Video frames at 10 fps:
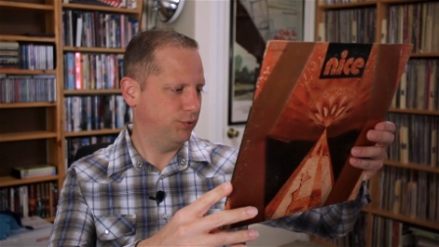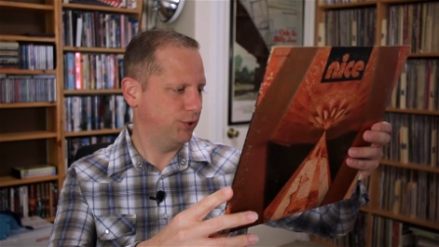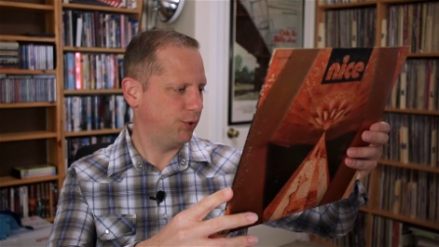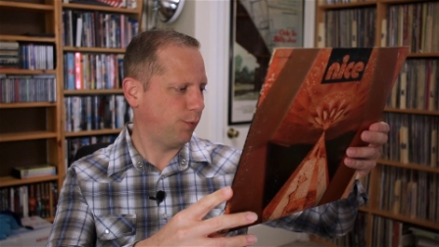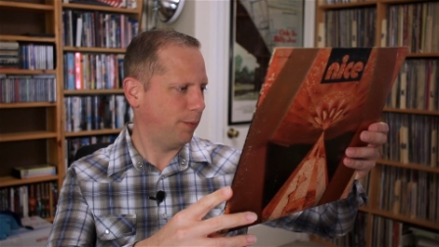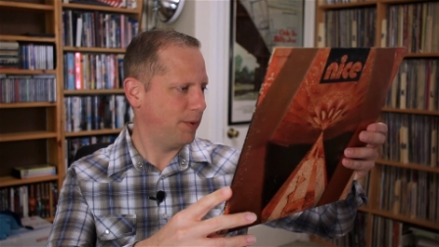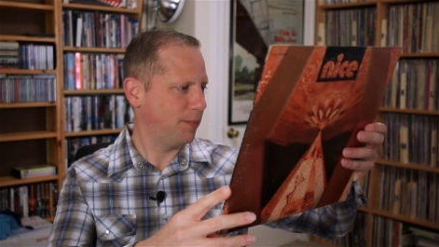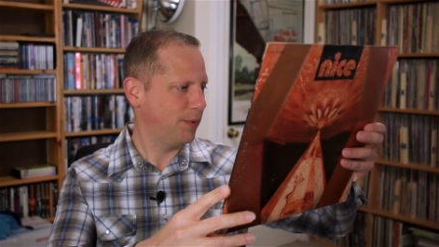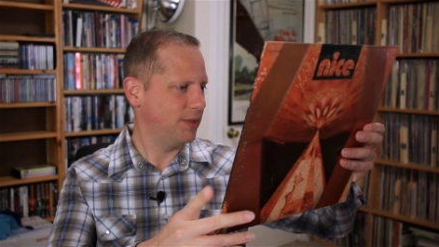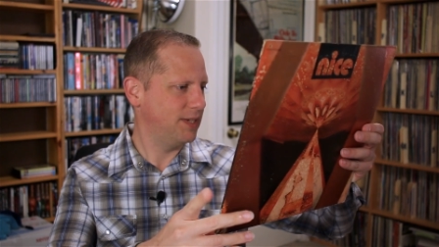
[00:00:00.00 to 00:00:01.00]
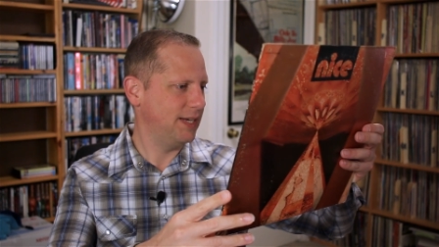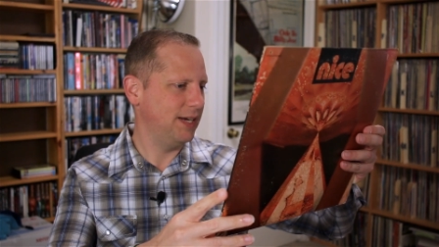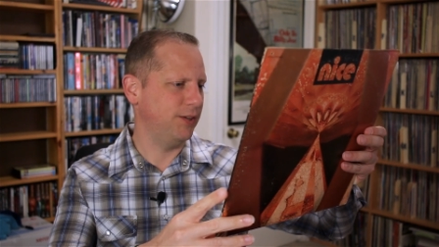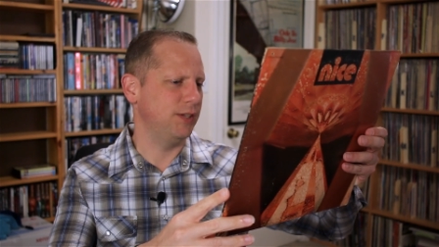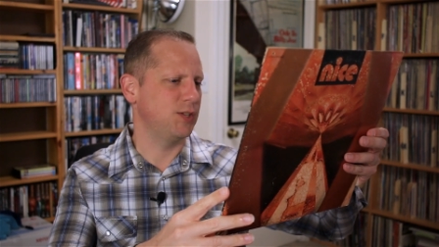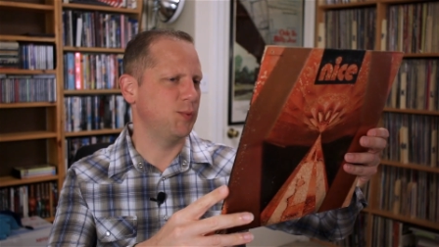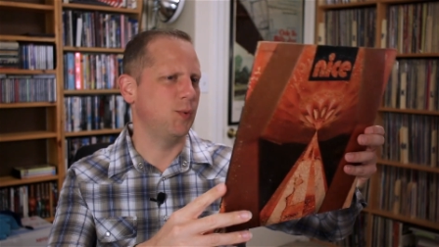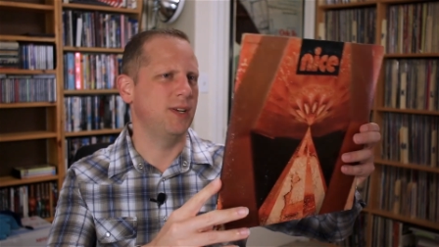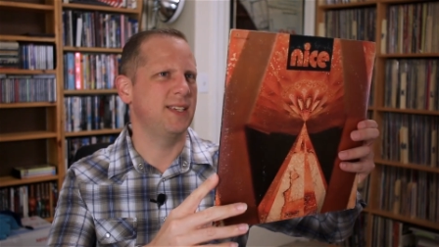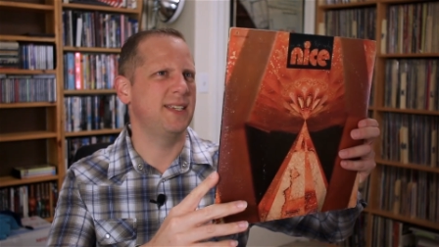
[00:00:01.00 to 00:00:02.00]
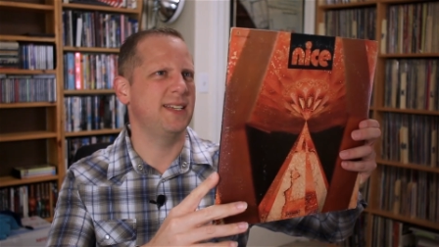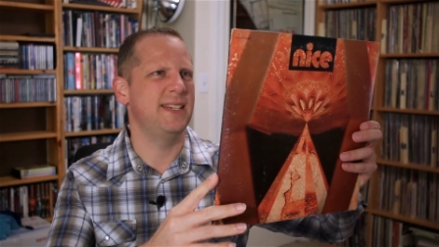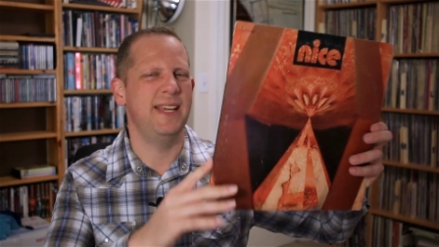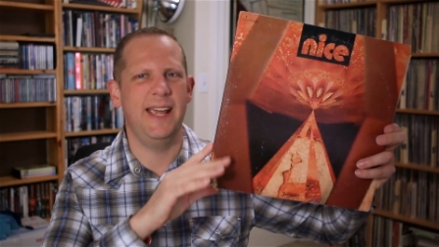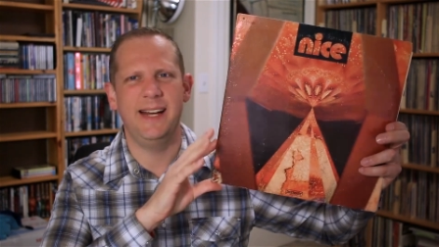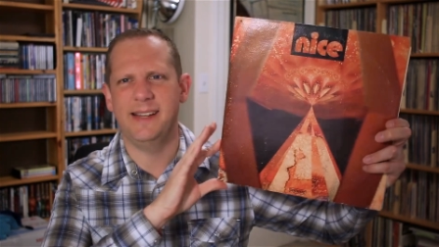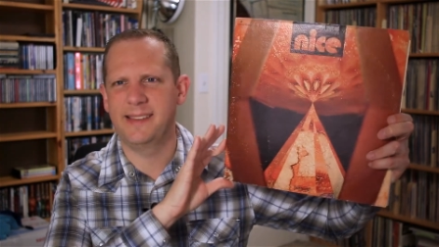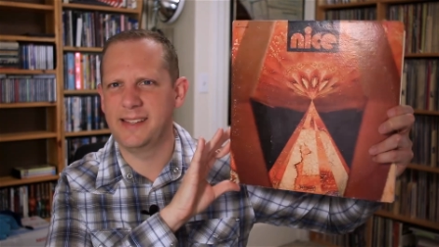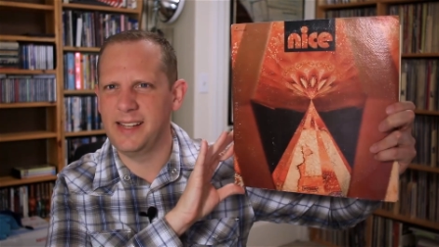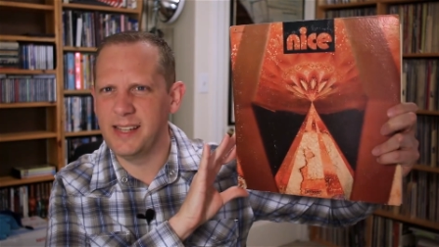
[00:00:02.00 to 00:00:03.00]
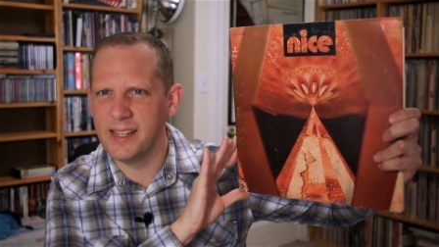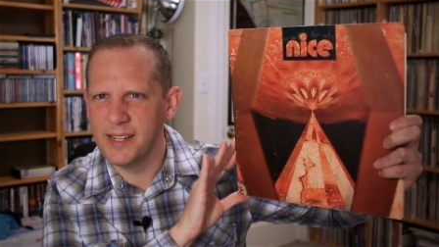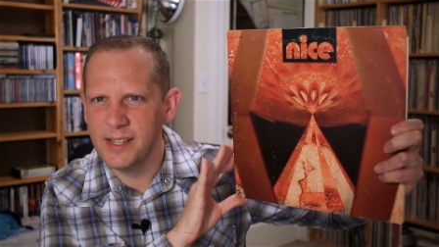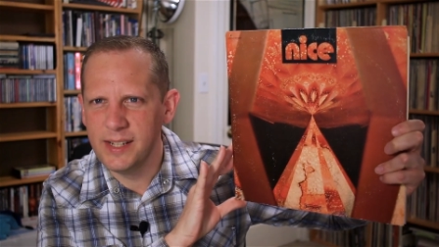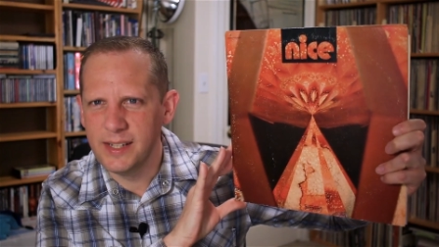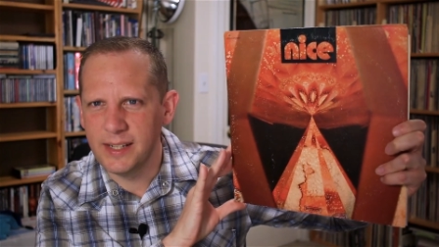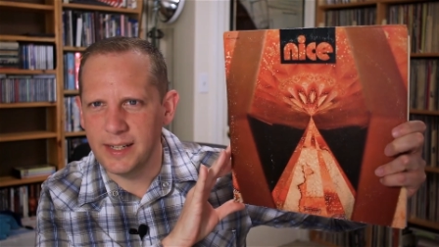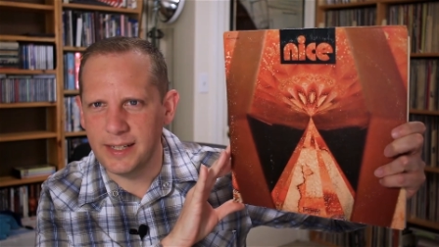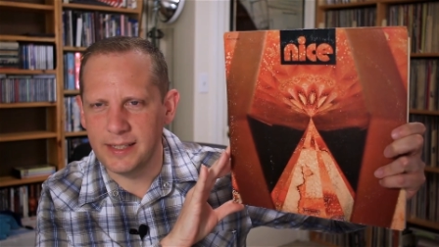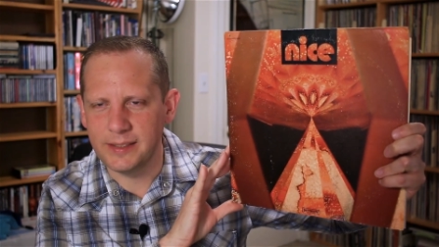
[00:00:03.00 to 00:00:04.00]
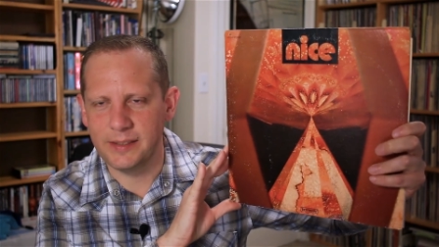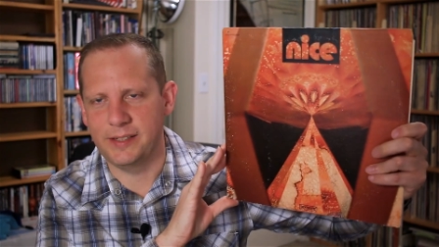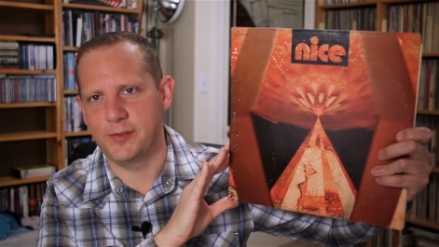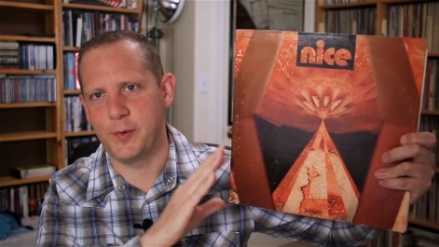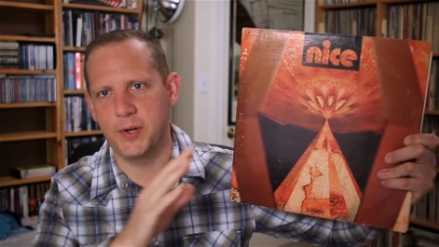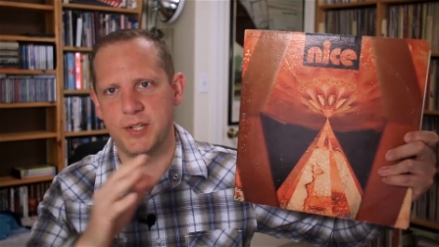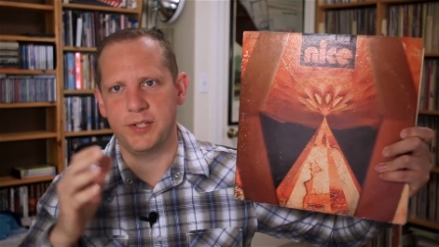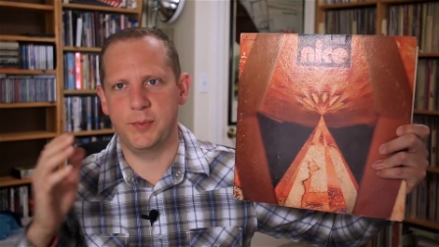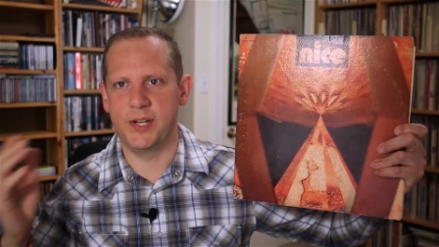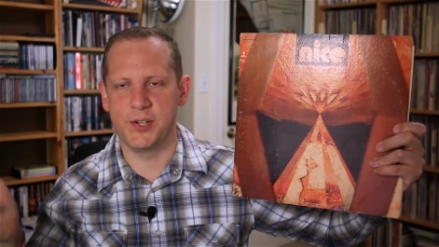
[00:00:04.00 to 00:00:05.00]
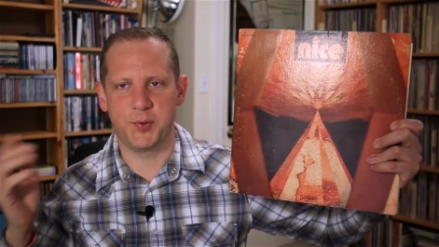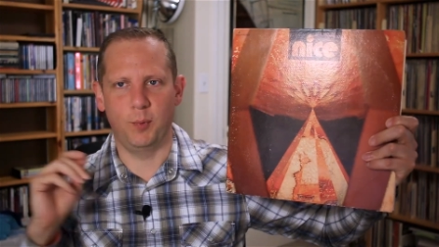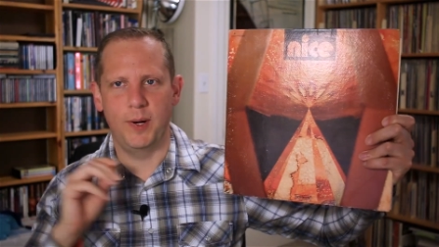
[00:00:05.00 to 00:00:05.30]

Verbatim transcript: don't remember the date on this one, 68, I think. Uh, and of course, we just